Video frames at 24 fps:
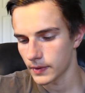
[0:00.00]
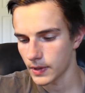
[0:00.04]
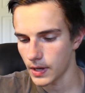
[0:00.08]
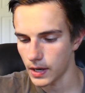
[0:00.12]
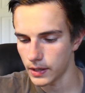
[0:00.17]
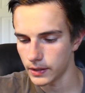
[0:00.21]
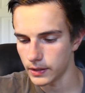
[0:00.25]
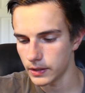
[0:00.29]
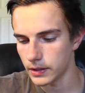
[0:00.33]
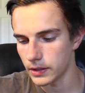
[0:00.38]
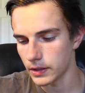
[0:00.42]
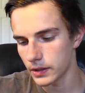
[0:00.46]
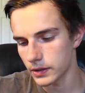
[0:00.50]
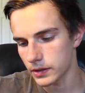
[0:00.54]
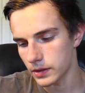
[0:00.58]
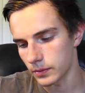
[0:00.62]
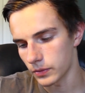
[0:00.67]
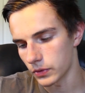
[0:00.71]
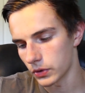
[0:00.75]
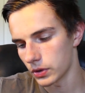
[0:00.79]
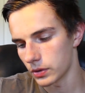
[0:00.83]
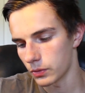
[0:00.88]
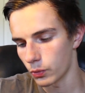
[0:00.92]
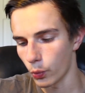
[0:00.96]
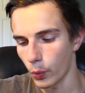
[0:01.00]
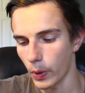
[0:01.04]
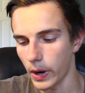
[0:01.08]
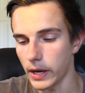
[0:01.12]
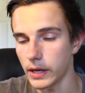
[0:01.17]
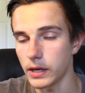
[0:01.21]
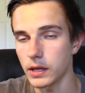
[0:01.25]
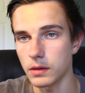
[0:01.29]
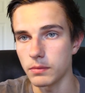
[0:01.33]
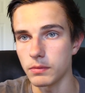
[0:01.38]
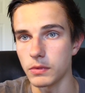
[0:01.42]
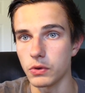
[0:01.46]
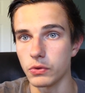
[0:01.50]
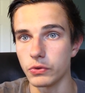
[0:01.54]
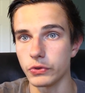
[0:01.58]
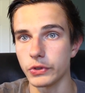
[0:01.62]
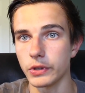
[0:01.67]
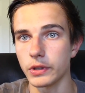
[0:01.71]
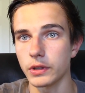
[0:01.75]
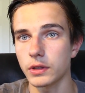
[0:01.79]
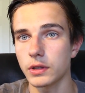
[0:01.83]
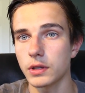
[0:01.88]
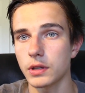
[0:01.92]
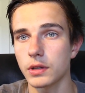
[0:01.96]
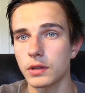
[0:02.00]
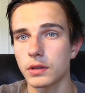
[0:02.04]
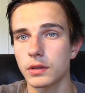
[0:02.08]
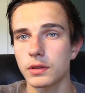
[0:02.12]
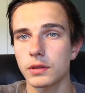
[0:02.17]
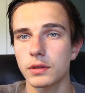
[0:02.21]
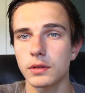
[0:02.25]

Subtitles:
I need to get some good waiting music.